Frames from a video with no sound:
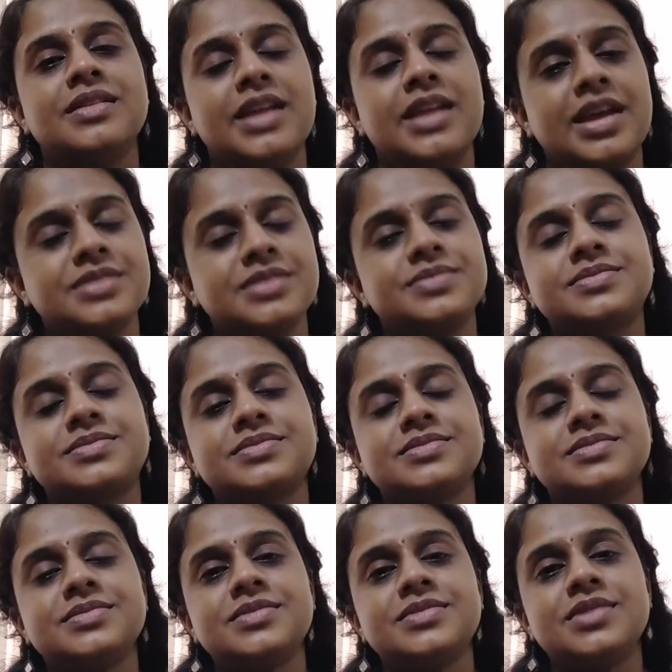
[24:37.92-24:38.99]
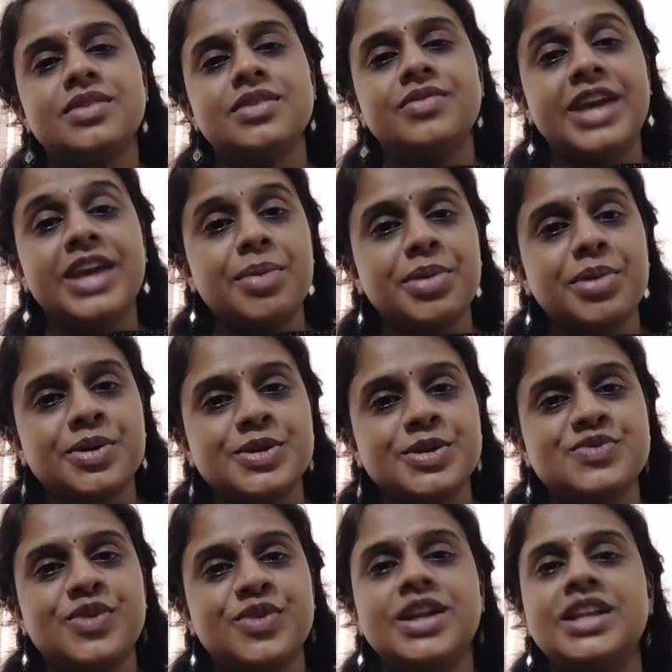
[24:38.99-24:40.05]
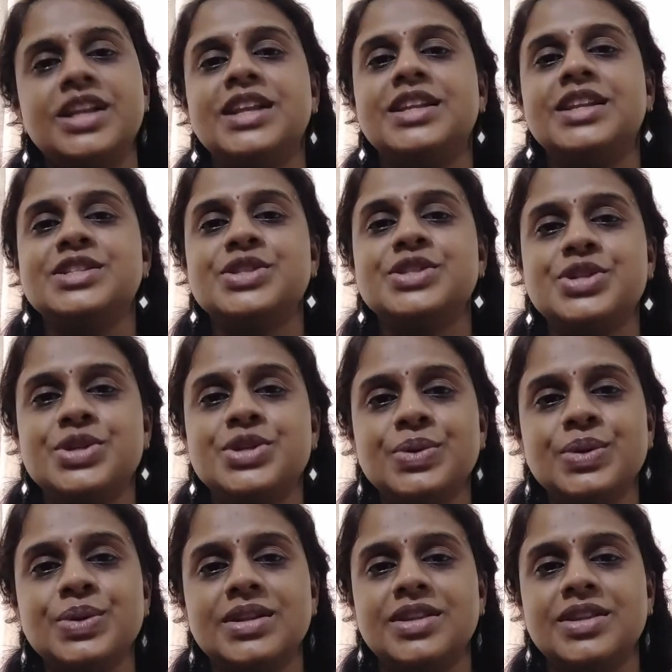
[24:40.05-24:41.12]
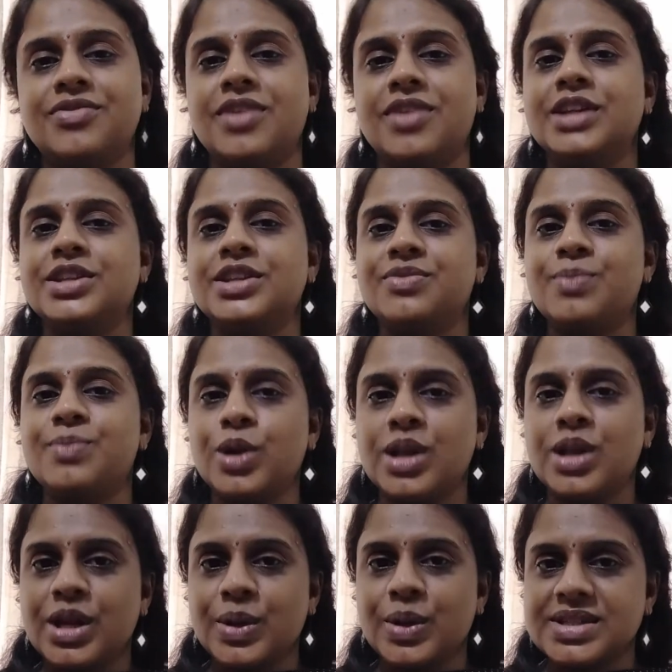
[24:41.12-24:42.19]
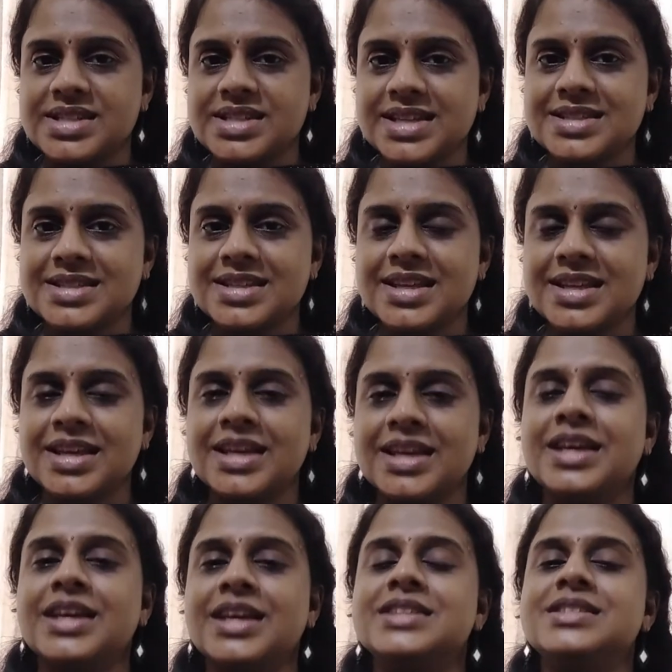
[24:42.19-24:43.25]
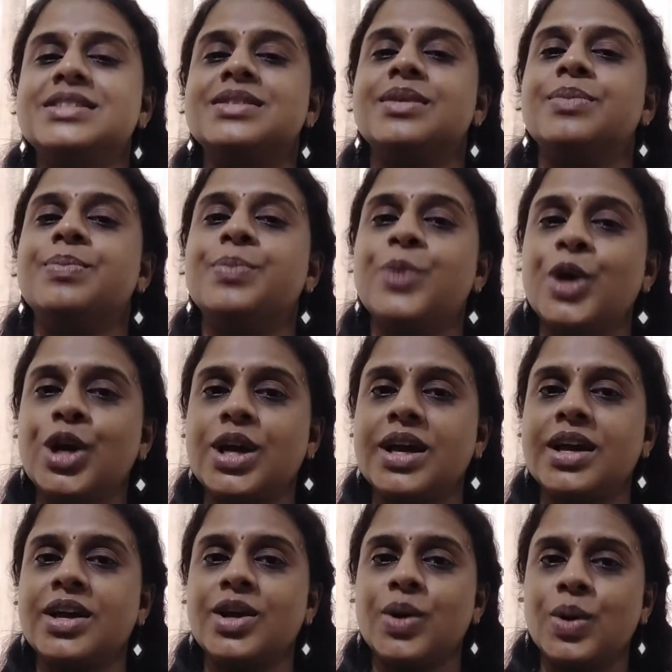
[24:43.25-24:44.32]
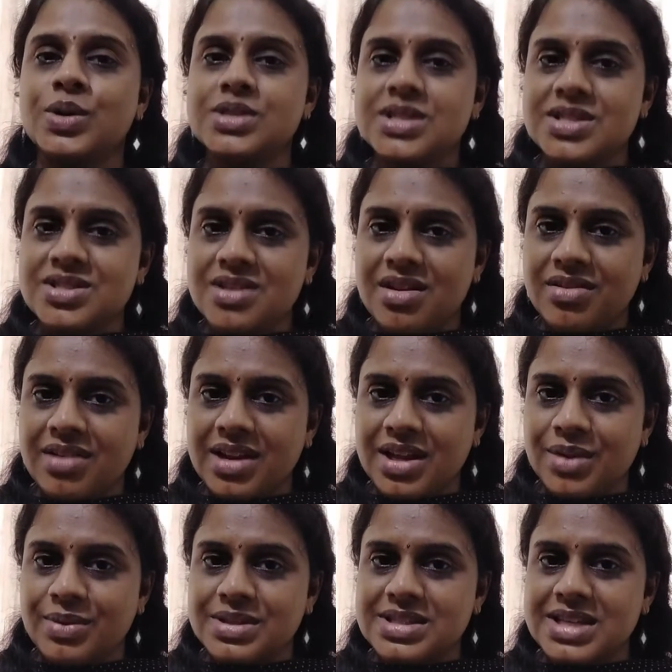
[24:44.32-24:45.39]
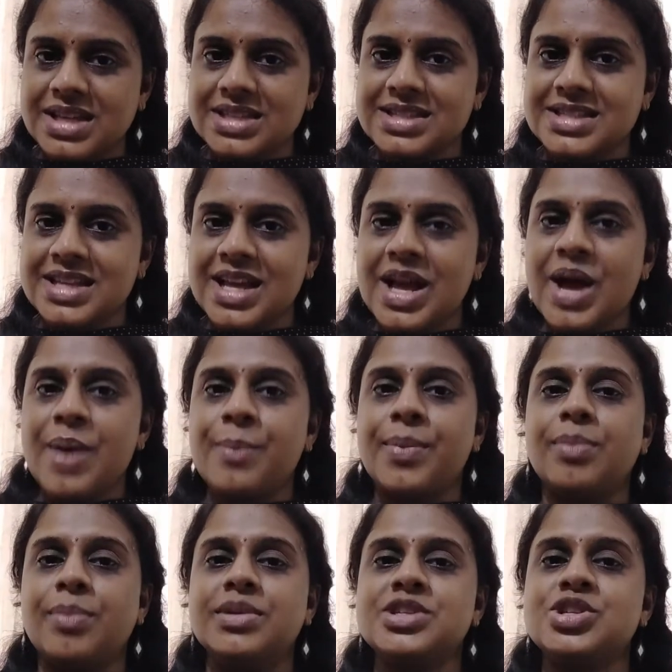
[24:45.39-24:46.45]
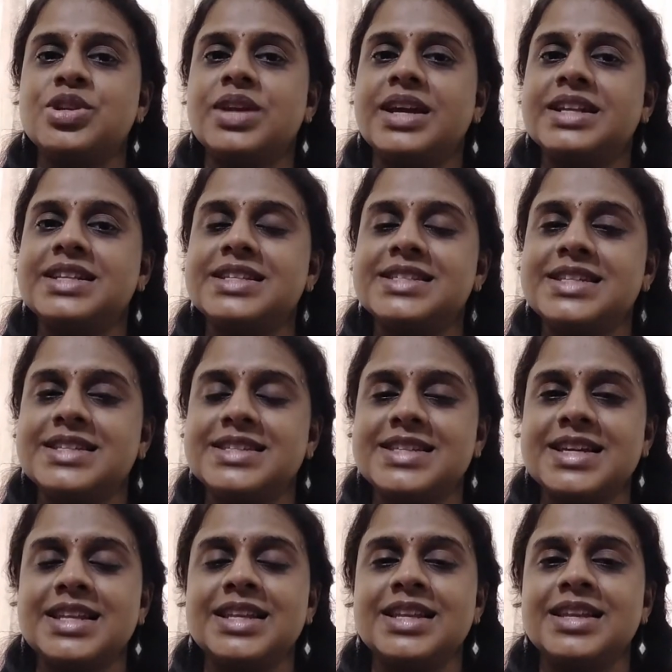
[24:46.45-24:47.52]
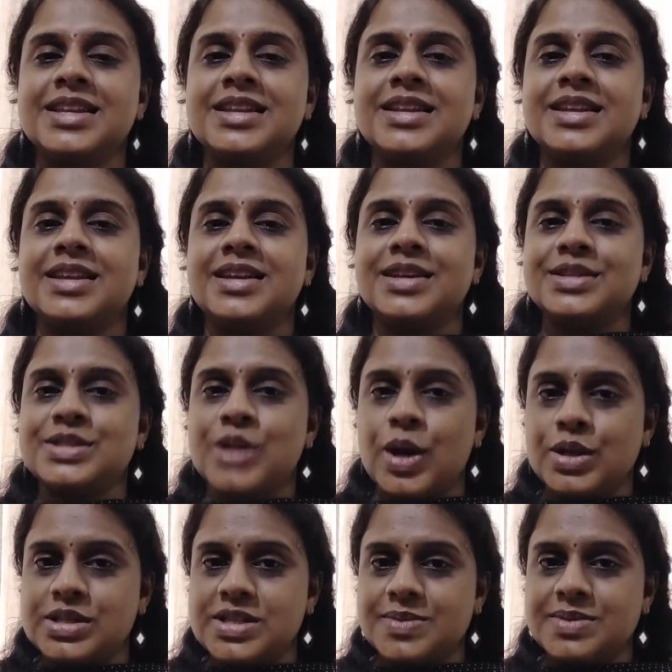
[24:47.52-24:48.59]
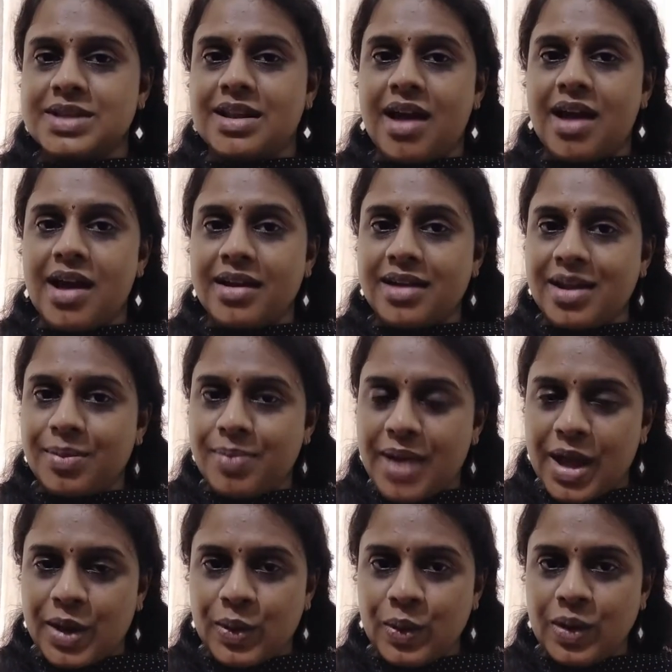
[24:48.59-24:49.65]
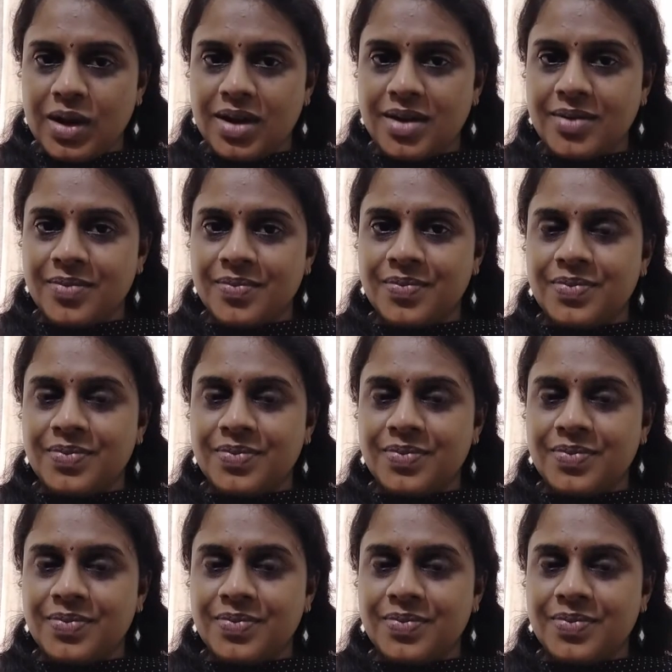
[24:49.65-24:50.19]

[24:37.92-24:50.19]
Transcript: Then we came across Ferdinand de Saussure, the father of modern linguistics. His book Course in General Linguistics, published in 1916. His concepts Lang and Parole.